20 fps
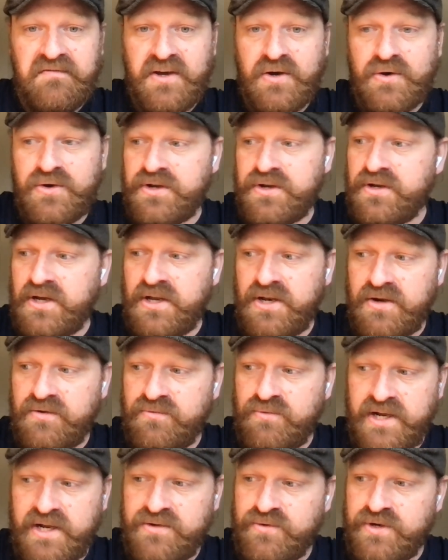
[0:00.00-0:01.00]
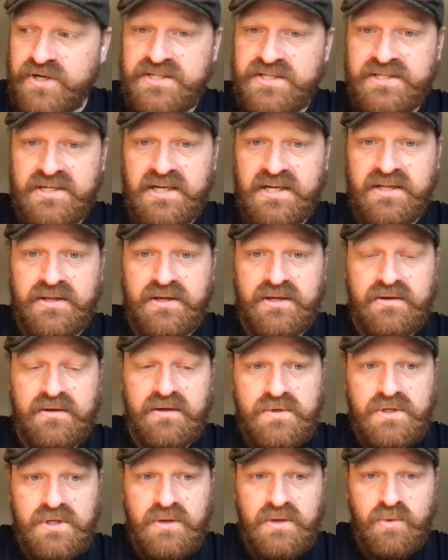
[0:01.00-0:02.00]
field, and I read recently that
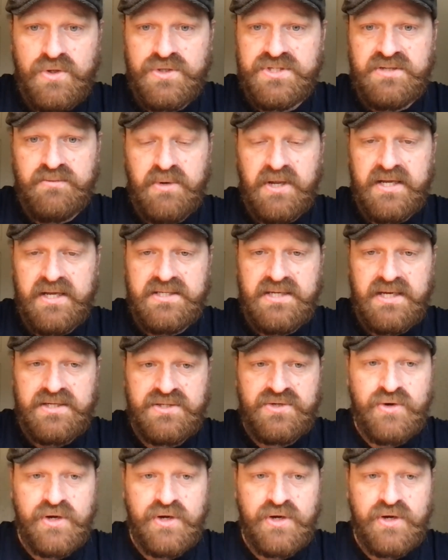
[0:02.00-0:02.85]
he wants to play Test